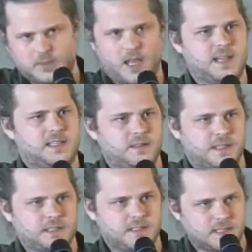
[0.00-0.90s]
18
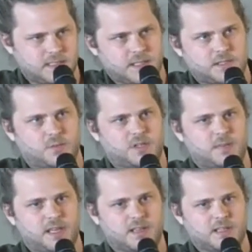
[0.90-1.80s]
things in this list, which
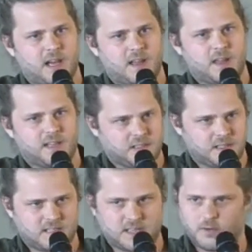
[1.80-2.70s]
means that I'm
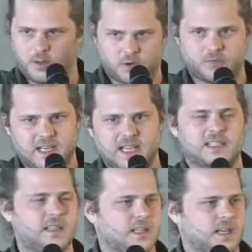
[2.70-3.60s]
going to read
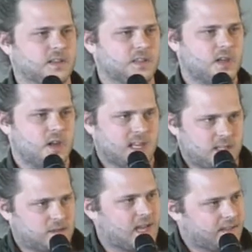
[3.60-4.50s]
18 things.
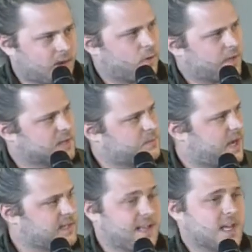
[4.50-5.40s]
They get what they
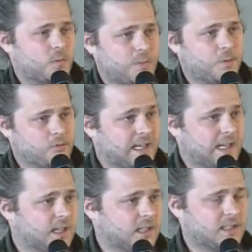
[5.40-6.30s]
expect, and that's what people really
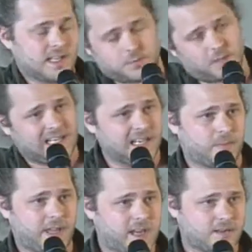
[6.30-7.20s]
like. And that's why
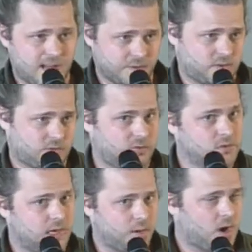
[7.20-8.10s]
clickbait never
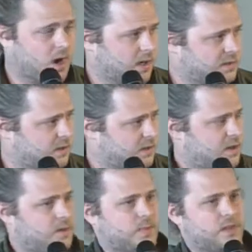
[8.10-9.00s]
truly worked,
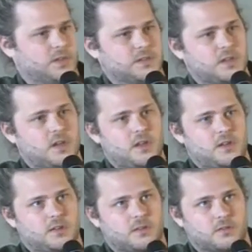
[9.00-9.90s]
because
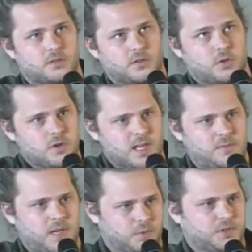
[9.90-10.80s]
you need
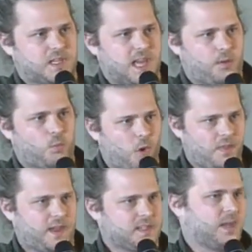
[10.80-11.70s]
people to get what
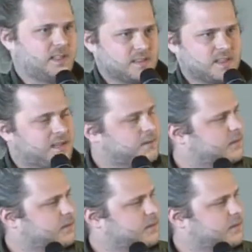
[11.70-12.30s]
they expect to see.